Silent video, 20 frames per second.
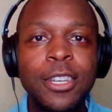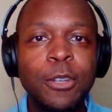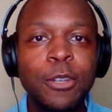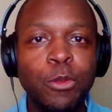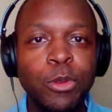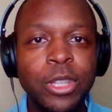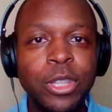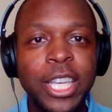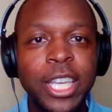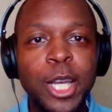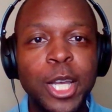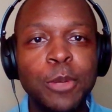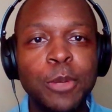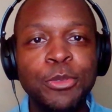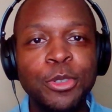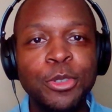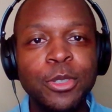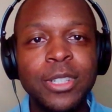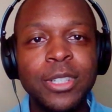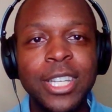really
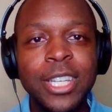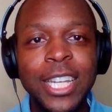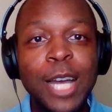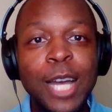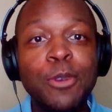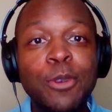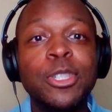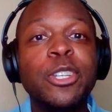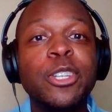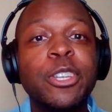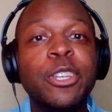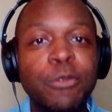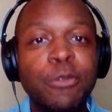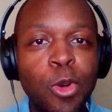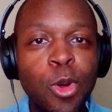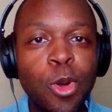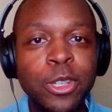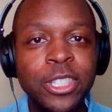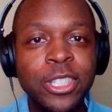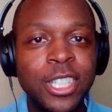helpful and I was looking
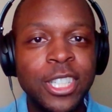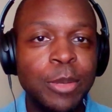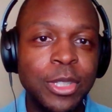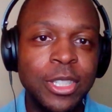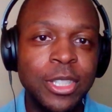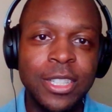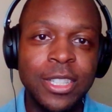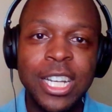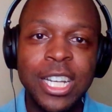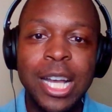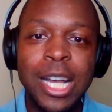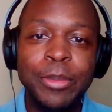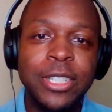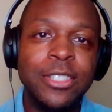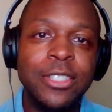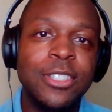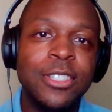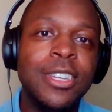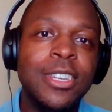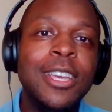forward to coming to the
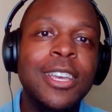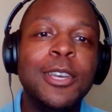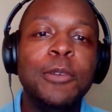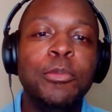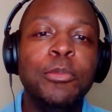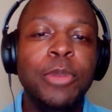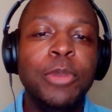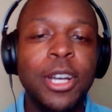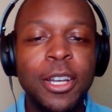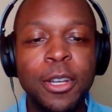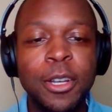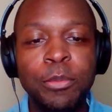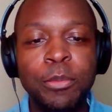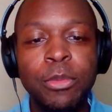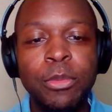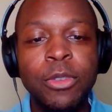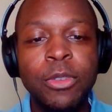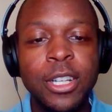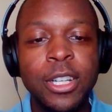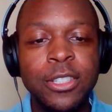comments uh,
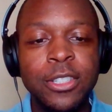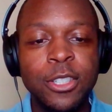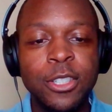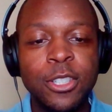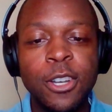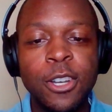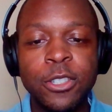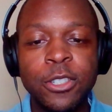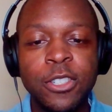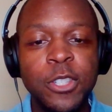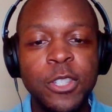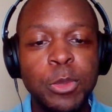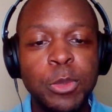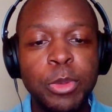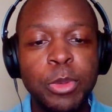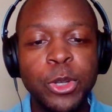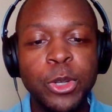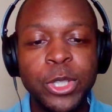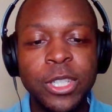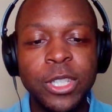uh, to talk to this
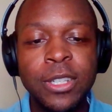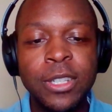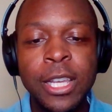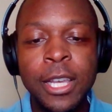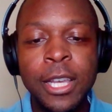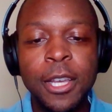person,